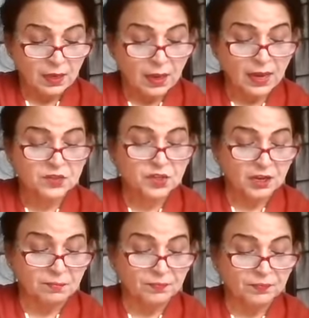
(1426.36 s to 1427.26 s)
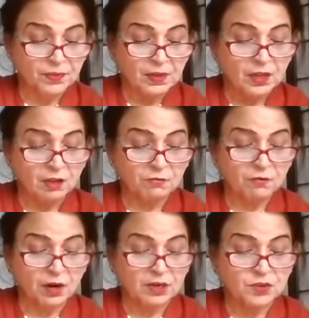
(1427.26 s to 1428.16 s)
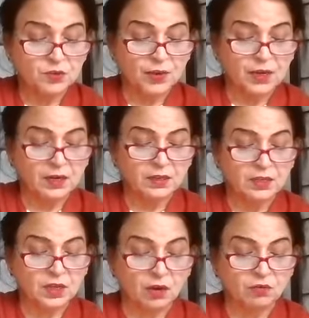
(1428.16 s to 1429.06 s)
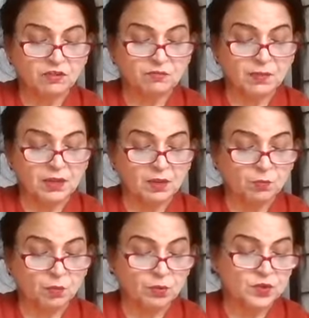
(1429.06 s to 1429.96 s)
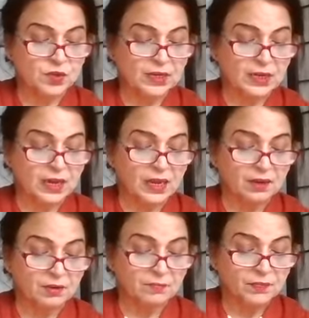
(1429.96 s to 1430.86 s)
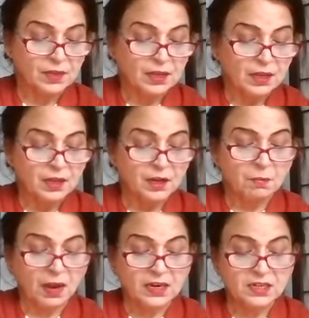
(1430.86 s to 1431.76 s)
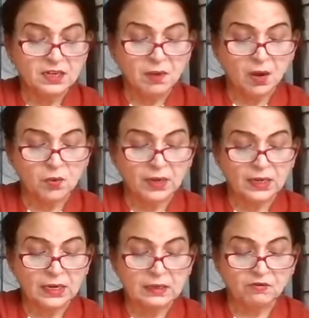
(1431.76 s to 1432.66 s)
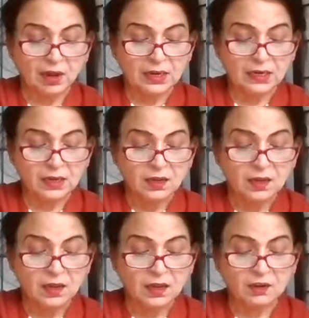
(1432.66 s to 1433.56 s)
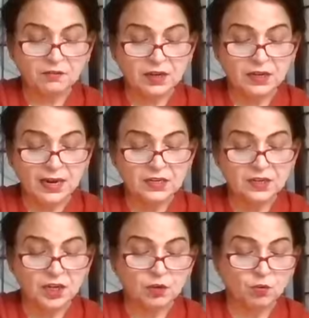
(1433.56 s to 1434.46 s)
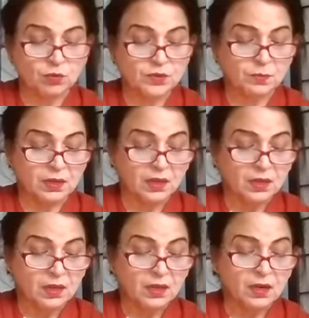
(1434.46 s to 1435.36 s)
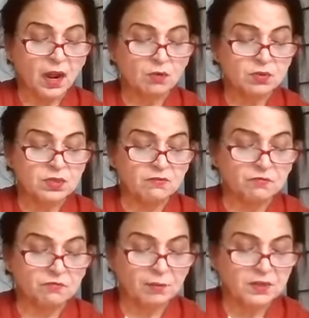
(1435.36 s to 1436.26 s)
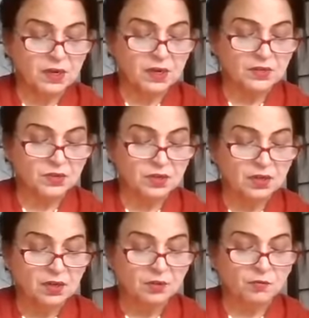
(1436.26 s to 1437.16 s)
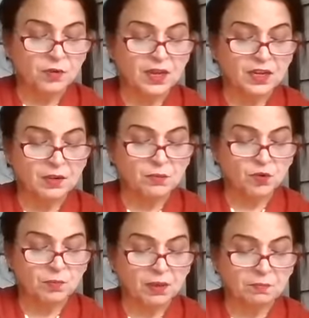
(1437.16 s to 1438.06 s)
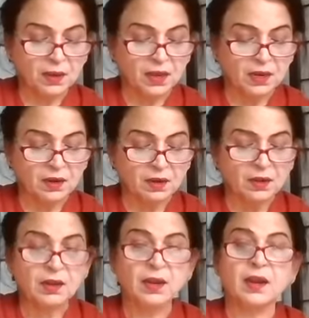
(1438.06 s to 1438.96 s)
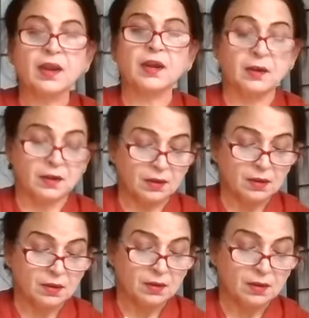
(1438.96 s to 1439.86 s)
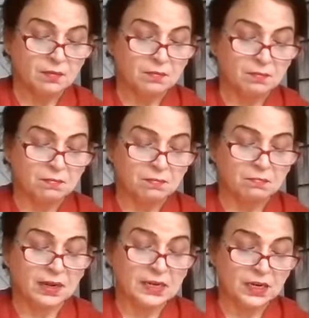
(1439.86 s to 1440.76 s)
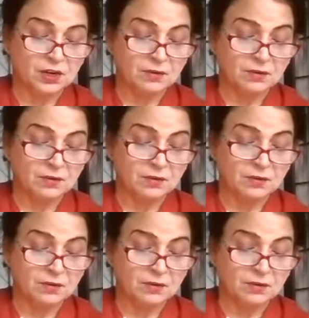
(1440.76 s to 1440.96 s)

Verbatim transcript: Ask him if he wants to hear the sound of my bowstring again. Remind him how I killed Vali and of the debt he owes me. Rouse him from his lust, wake him to my pain and my need.